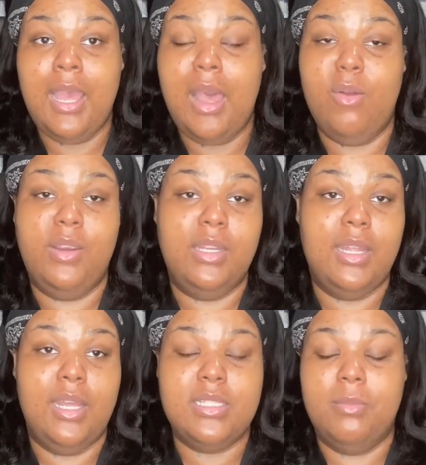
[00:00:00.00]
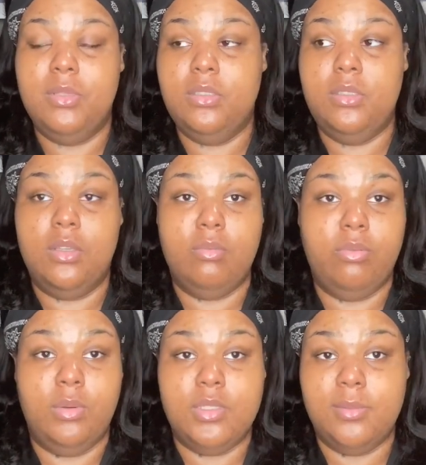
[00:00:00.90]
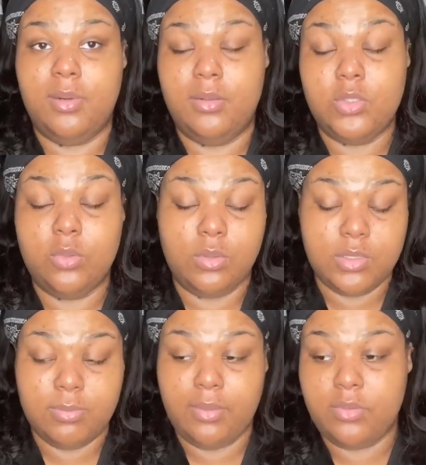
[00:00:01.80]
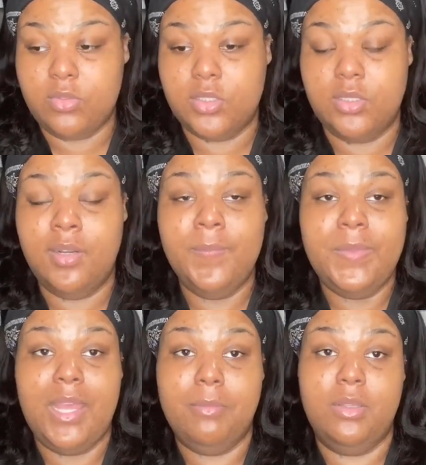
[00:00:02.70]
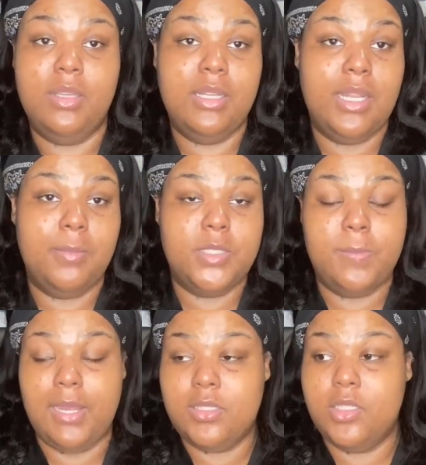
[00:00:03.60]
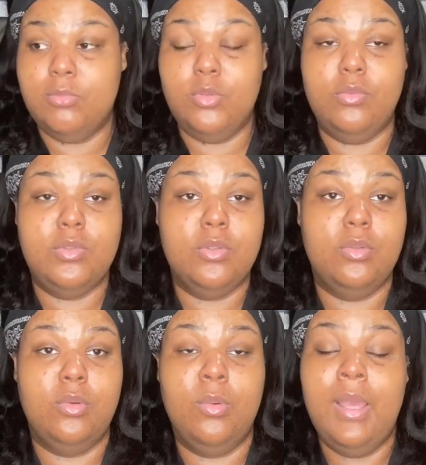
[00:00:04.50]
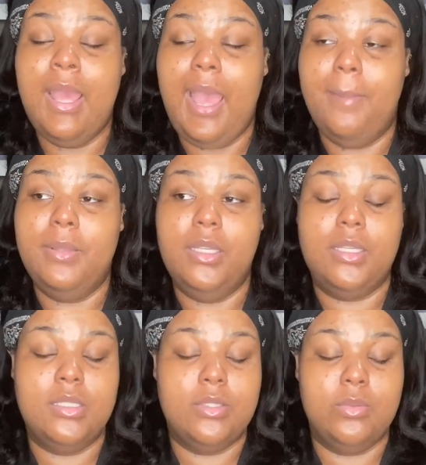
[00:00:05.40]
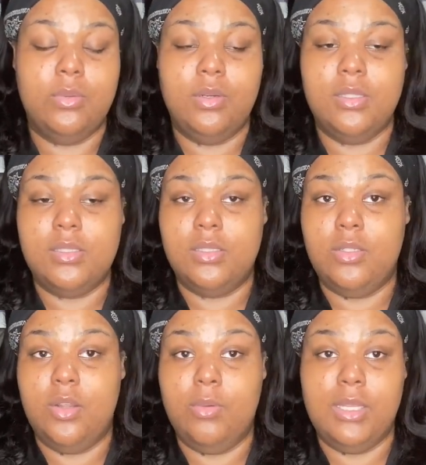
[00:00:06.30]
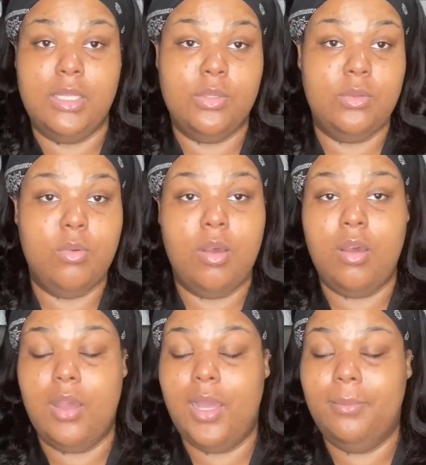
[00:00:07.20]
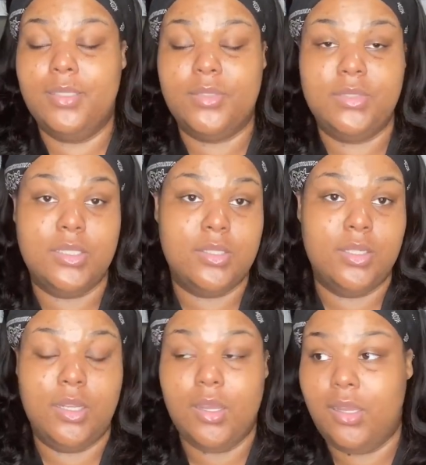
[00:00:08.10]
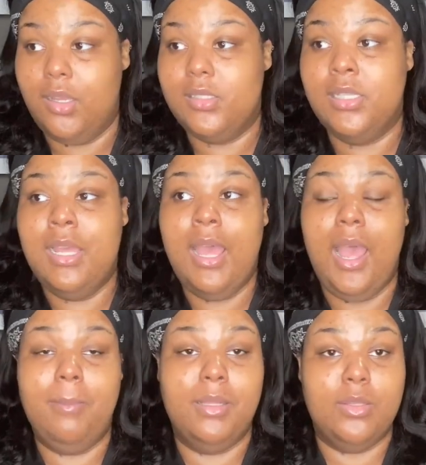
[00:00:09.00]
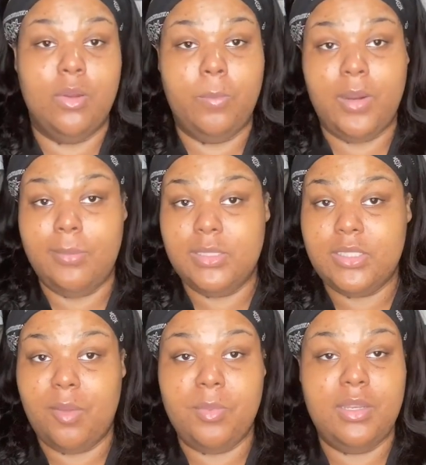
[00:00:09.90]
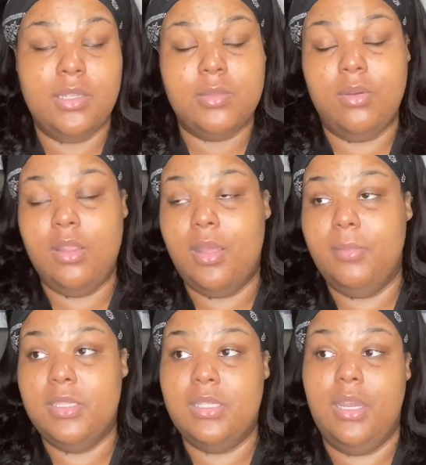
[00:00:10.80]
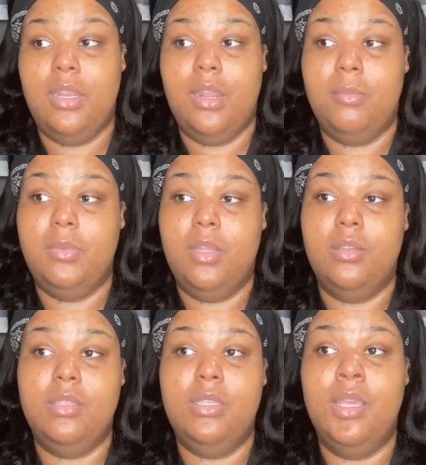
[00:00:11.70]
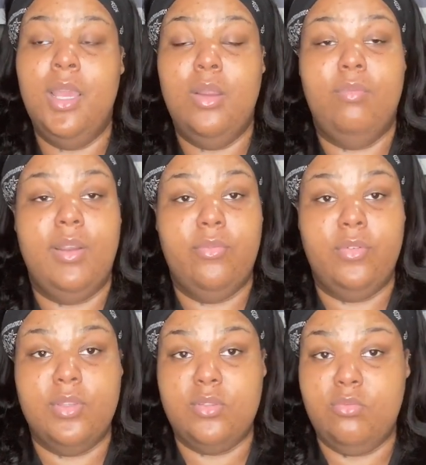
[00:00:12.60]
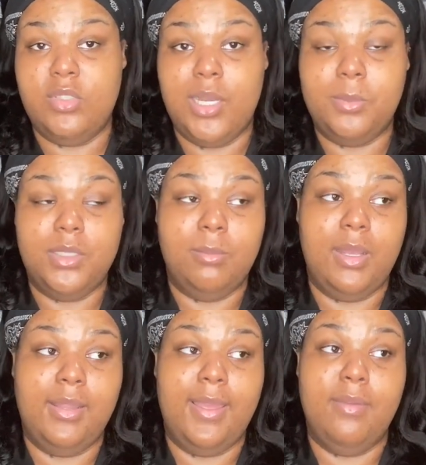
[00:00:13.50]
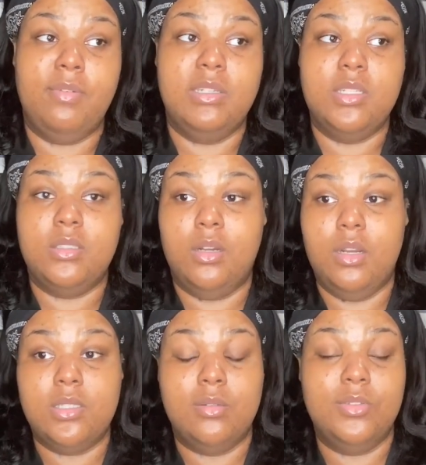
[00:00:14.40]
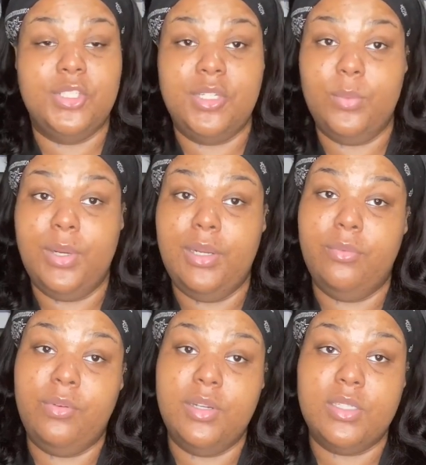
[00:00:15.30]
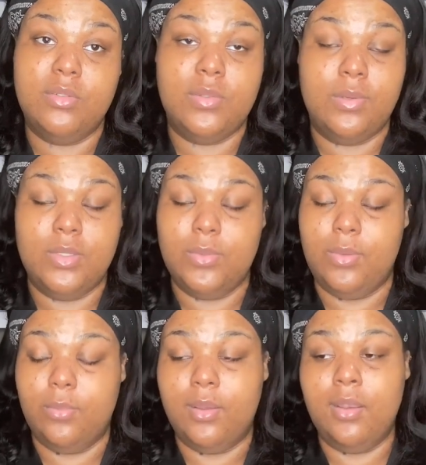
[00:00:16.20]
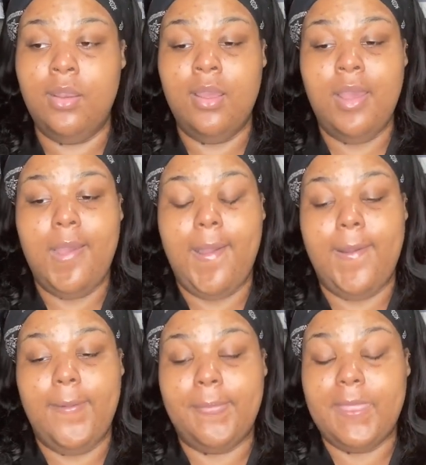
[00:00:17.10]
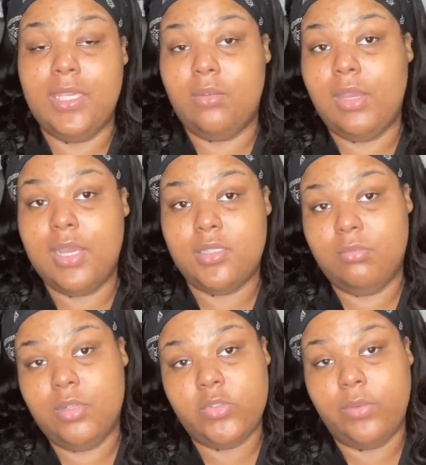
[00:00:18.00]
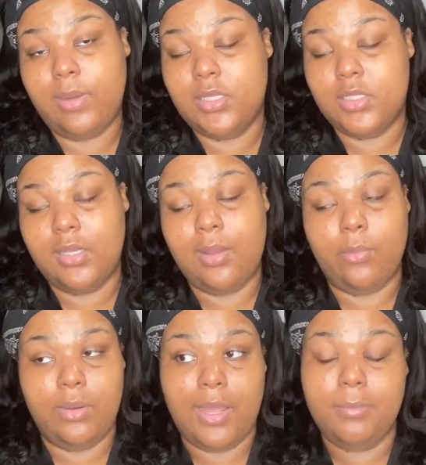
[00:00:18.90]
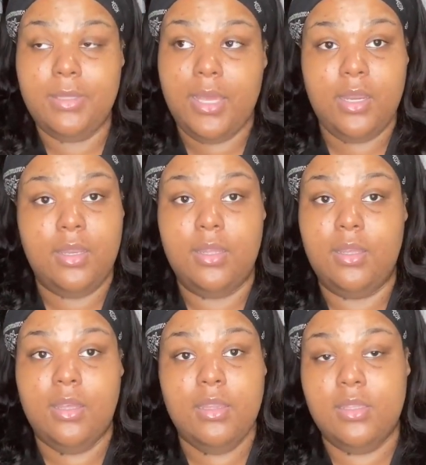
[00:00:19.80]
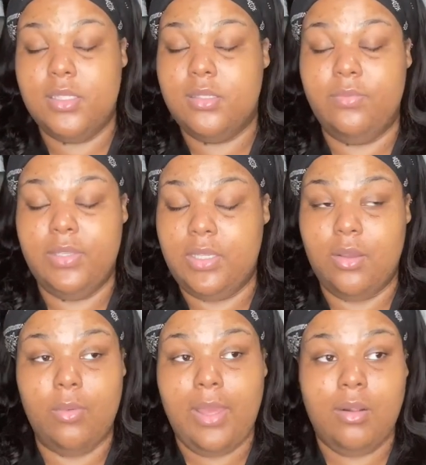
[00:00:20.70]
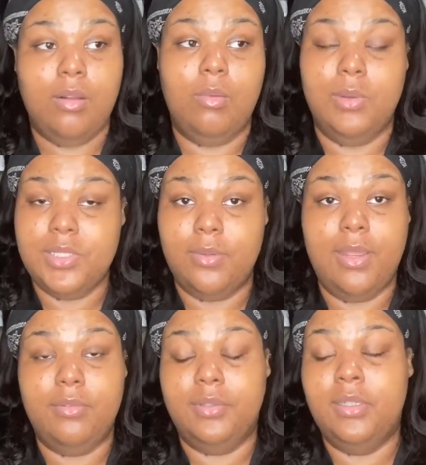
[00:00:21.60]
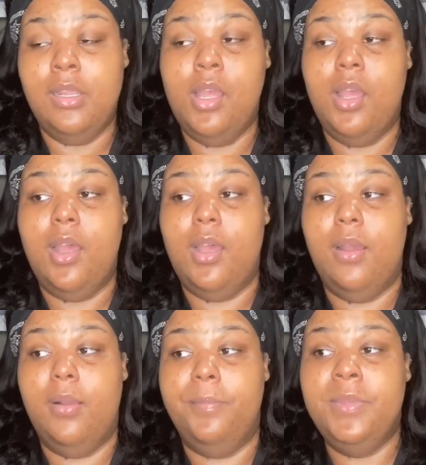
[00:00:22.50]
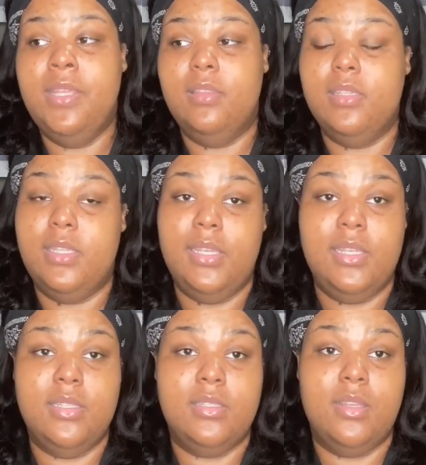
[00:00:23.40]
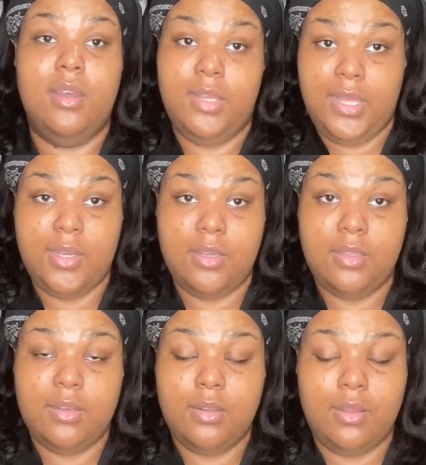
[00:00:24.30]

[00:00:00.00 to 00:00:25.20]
I organize. I'm literally looking forward to towards my future. I've been looking at the spots to move to. I've been looking towards, you know, getting a U-Haul, how much everything's gonna cost. I'm about to go apartment shopping next month. I'm excited. I'm literally ready for this new chapter in my life, and it starts on January the 1st of 2021. Thank you guys so much for watching. I will not be editing this video at all whatsoever. This is unedited.